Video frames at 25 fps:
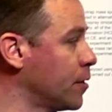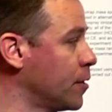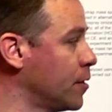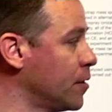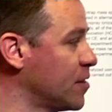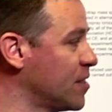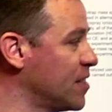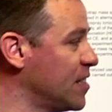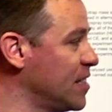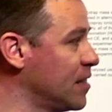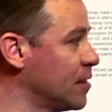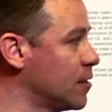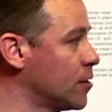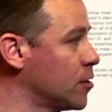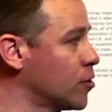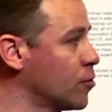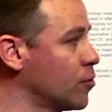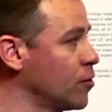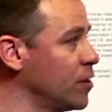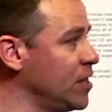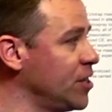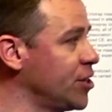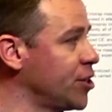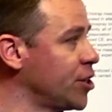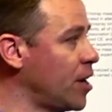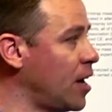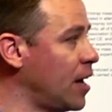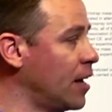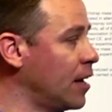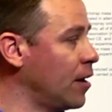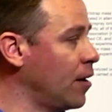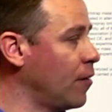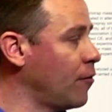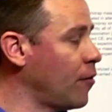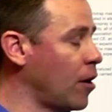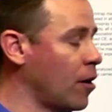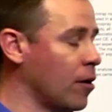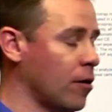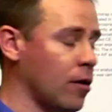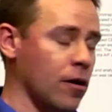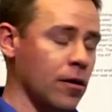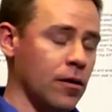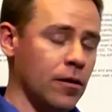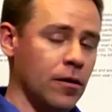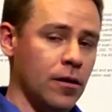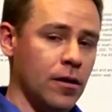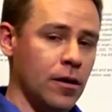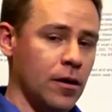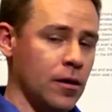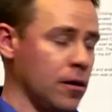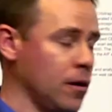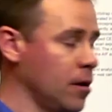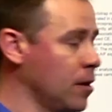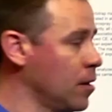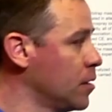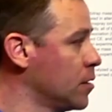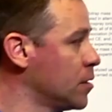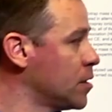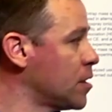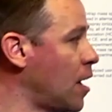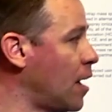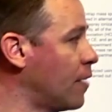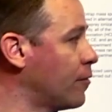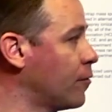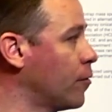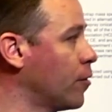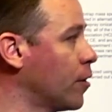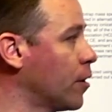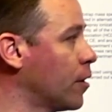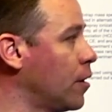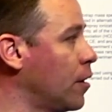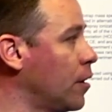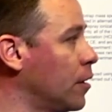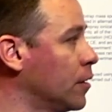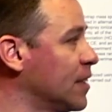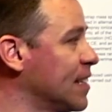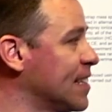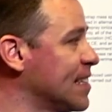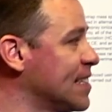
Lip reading: you'll see a screenshot of our software called